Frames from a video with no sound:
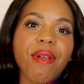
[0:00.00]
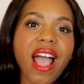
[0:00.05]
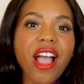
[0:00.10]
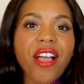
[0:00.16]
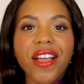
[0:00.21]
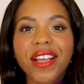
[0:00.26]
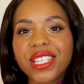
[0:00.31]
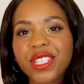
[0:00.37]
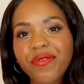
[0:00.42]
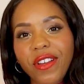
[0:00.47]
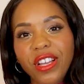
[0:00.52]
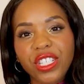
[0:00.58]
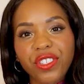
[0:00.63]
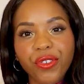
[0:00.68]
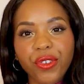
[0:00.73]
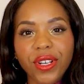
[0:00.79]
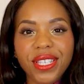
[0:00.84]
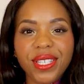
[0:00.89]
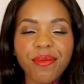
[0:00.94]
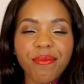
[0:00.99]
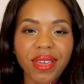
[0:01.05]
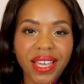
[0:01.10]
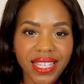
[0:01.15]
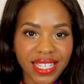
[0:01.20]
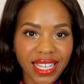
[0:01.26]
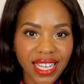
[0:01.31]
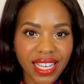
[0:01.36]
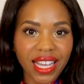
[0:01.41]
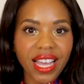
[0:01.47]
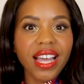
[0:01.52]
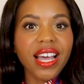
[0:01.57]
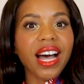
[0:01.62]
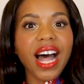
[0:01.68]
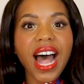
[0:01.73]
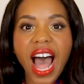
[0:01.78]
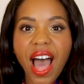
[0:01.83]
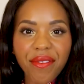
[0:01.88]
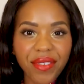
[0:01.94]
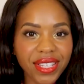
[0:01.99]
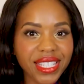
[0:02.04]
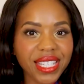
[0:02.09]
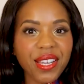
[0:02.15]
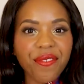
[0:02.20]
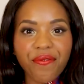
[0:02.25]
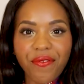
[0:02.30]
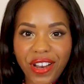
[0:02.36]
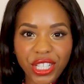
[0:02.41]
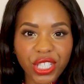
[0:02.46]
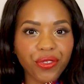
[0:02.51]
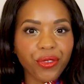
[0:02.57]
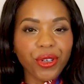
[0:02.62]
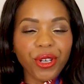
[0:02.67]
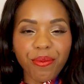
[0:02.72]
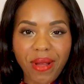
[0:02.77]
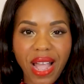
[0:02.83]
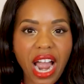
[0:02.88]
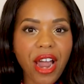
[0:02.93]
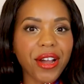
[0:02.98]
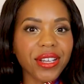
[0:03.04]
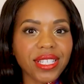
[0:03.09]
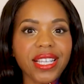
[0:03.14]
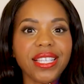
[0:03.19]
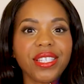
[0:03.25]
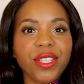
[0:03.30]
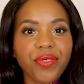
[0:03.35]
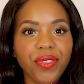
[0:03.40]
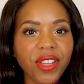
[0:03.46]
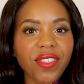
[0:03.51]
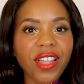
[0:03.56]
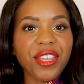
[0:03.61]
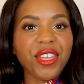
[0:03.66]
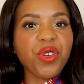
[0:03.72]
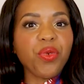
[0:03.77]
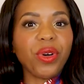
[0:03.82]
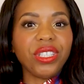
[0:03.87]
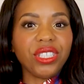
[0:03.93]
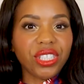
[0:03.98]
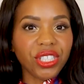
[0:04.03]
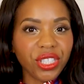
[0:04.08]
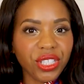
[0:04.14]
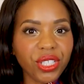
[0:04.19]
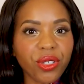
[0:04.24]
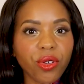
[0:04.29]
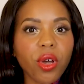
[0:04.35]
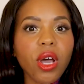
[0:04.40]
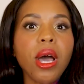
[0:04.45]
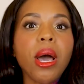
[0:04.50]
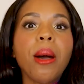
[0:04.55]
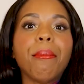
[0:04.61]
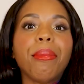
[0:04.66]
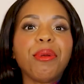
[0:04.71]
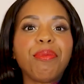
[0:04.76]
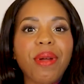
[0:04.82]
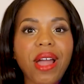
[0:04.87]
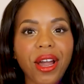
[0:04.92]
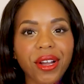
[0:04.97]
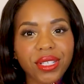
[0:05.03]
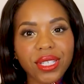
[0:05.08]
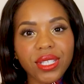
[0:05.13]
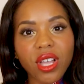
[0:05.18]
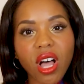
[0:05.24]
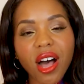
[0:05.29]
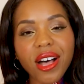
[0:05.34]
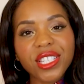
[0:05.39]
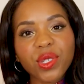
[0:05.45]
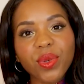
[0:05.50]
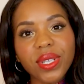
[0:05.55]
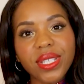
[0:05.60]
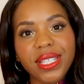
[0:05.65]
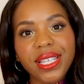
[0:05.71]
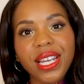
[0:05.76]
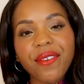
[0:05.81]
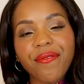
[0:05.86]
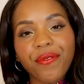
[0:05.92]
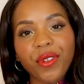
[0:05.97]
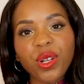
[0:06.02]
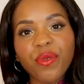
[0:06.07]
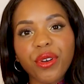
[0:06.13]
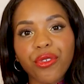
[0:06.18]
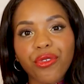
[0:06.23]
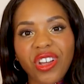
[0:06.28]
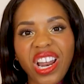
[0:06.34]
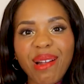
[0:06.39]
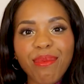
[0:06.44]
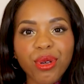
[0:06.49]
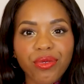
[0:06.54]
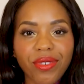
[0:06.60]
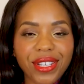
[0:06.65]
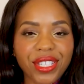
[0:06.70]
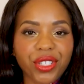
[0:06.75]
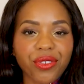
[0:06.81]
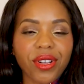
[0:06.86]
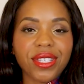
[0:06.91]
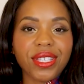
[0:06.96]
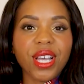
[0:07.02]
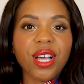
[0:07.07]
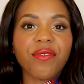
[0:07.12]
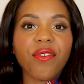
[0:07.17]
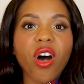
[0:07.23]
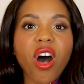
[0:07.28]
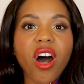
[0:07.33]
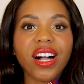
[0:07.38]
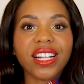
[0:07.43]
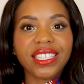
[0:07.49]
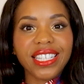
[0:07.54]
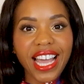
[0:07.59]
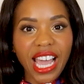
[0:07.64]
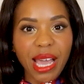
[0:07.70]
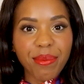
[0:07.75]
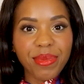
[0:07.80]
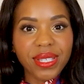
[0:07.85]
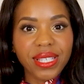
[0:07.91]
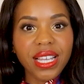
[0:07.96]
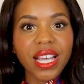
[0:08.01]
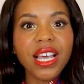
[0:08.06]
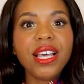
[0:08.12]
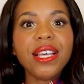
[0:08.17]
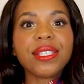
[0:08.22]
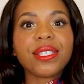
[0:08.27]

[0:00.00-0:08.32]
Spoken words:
Paris, French food is amazing. Obviously, French food in Paris is the thing that you want to do, but Paris is also a city full of incredible restaurants of all types.